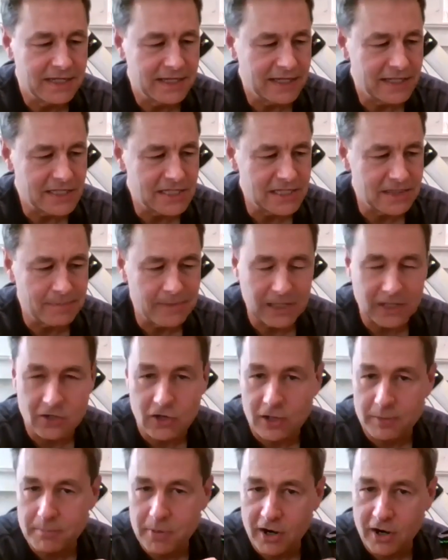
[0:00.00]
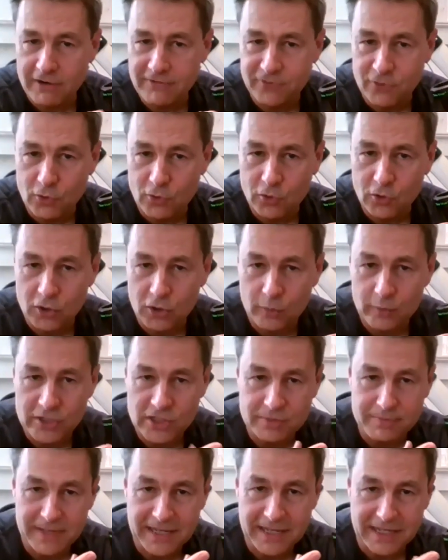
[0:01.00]
it's something called parfocal,
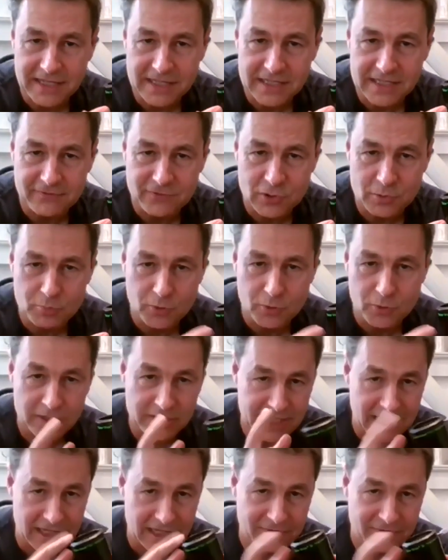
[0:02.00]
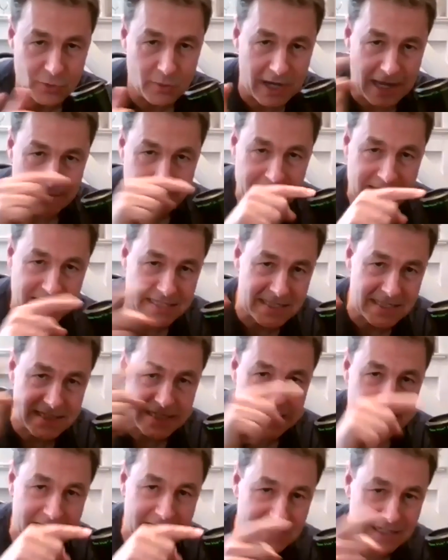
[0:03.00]
which means if you put Tele Vue eyepieces
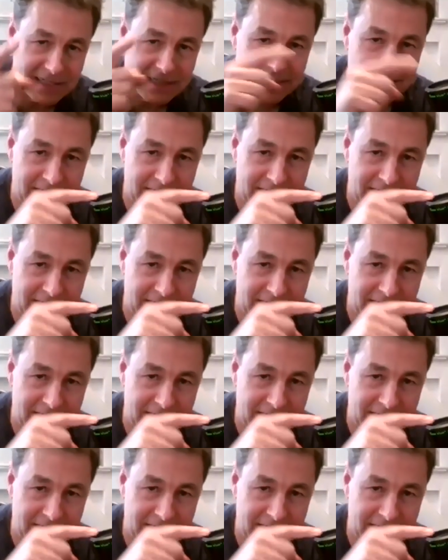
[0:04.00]
in it,